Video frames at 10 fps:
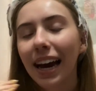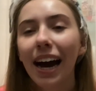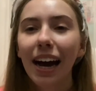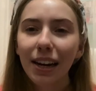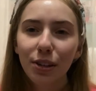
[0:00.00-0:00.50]

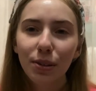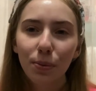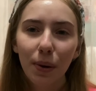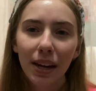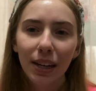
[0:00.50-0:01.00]
I just
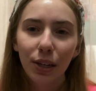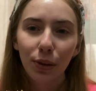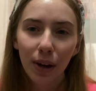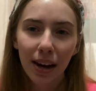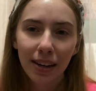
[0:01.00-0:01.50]
want you
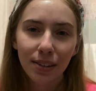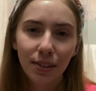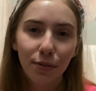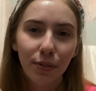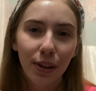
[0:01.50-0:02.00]
guys to
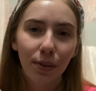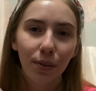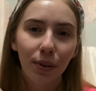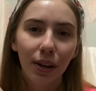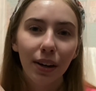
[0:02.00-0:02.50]

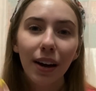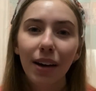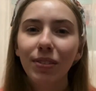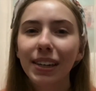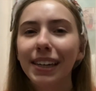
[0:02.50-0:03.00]
feel
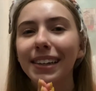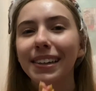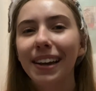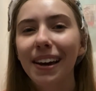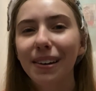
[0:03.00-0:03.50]
confident,
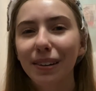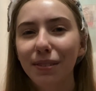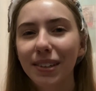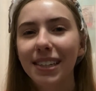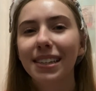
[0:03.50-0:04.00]
not
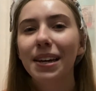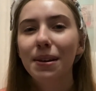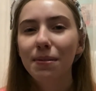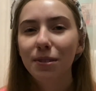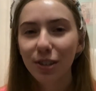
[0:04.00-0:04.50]
nervous,
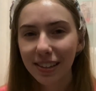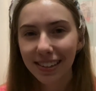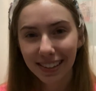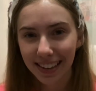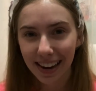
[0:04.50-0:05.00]
just
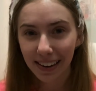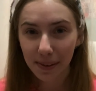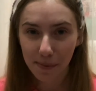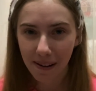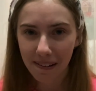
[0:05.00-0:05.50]
excited
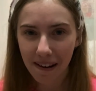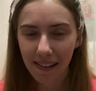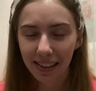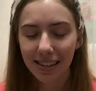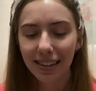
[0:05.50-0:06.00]
about
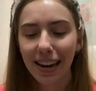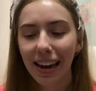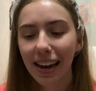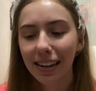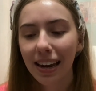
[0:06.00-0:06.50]
college,
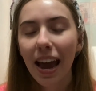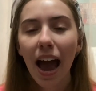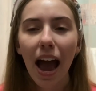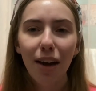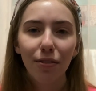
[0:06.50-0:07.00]
and
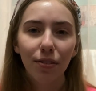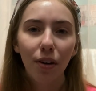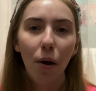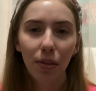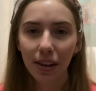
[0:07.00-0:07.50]
have
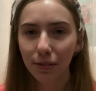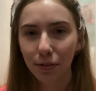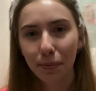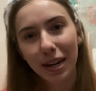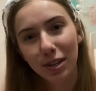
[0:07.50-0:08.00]
all the
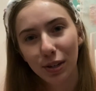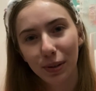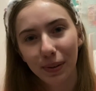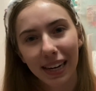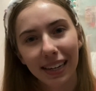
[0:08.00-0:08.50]
information you
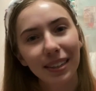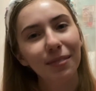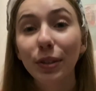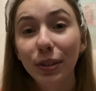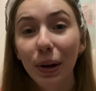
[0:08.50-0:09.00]
need.
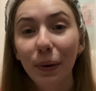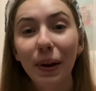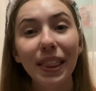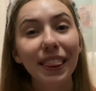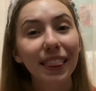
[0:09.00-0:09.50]
So
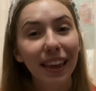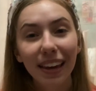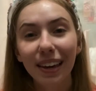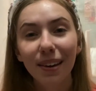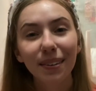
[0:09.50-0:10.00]

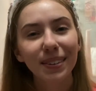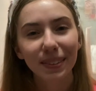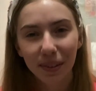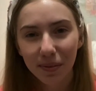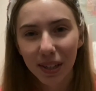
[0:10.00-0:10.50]
thank you
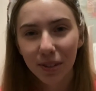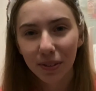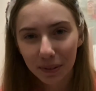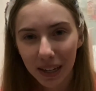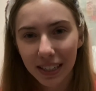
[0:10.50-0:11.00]
so much for
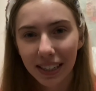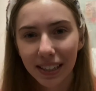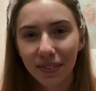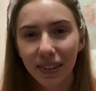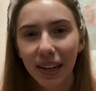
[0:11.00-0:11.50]
watching this
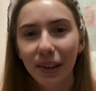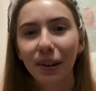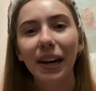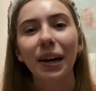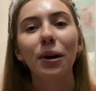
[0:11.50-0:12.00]
video.
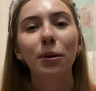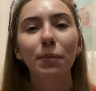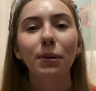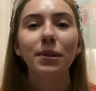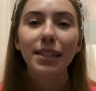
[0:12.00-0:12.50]
I hope
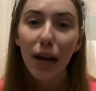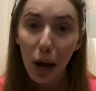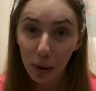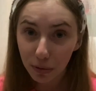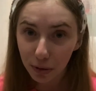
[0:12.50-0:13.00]
it was
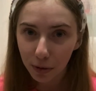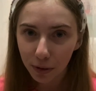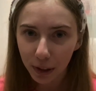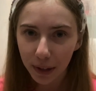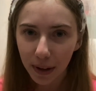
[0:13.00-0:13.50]
helpful for
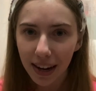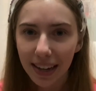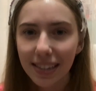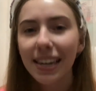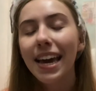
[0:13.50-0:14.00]
you
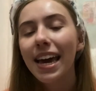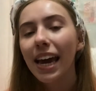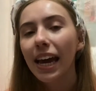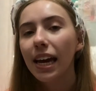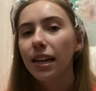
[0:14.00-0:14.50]
guys,
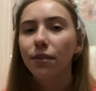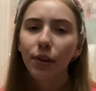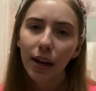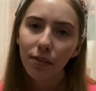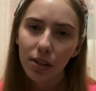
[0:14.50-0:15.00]
and if you
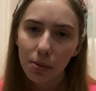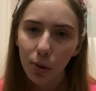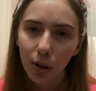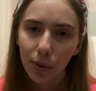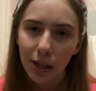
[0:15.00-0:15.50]
have any more
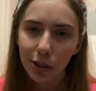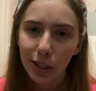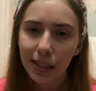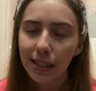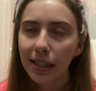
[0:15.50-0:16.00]

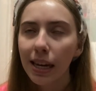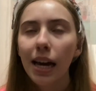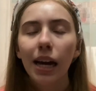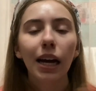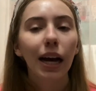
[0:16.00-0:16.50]
questions,
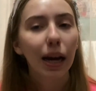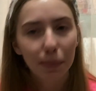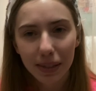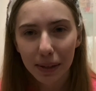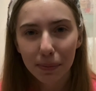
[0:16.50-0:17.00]

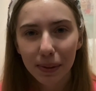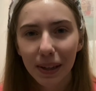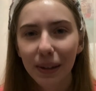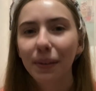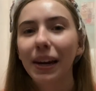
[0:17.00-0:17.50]
comment down
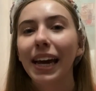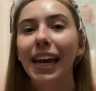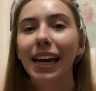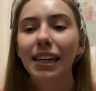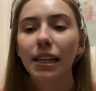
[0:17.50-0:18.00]
below.
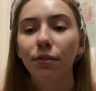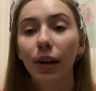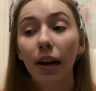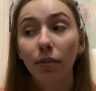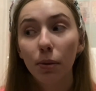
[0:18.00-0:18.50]
And if you
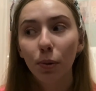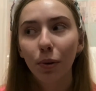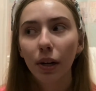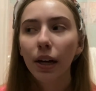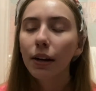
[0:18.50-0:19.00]
have any
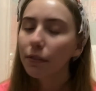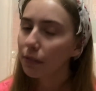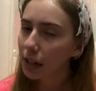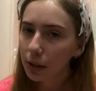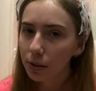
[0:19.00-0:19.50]
more
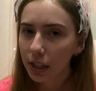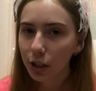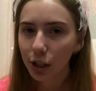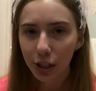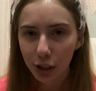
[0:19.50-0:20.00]
video
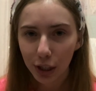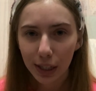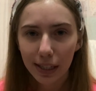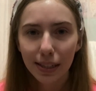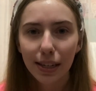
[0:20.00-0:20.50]

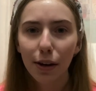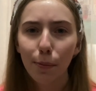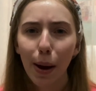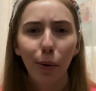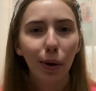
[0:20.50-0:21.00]
suggestions
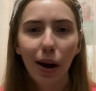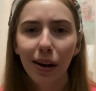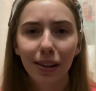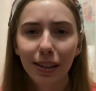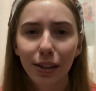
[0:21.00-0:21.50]
about
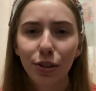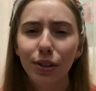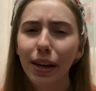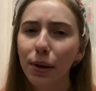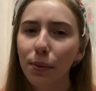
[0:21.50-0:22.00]
college
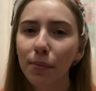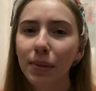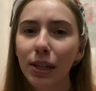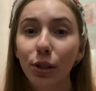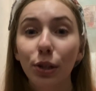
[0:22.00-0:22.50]
that you want me
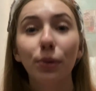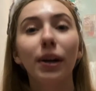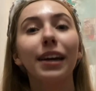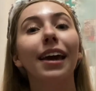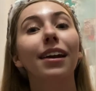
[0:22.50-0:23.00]
to do,
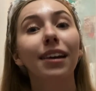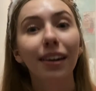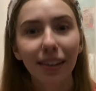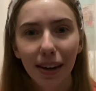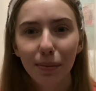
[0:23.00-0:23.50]
again,
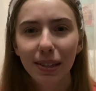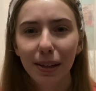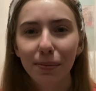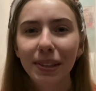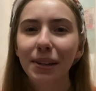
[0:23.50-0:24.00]
comment
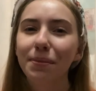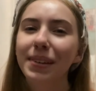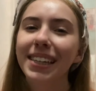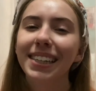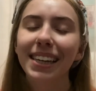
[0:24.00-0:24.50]
down below,
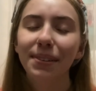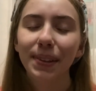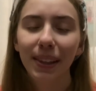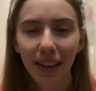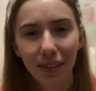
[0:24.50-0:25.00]
because I would
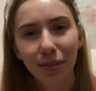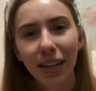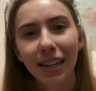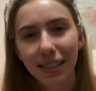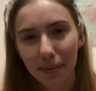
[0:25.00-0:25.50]
love
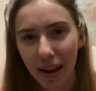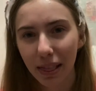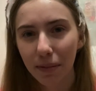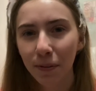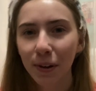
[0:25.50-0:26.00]
to make
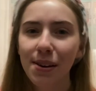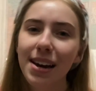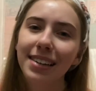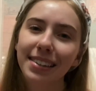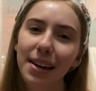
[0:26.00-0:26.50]
them for you
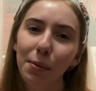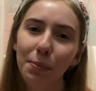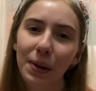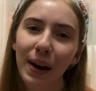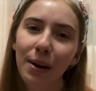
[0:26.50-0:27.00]
guys and help
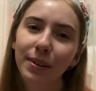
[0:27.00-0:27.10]
you out.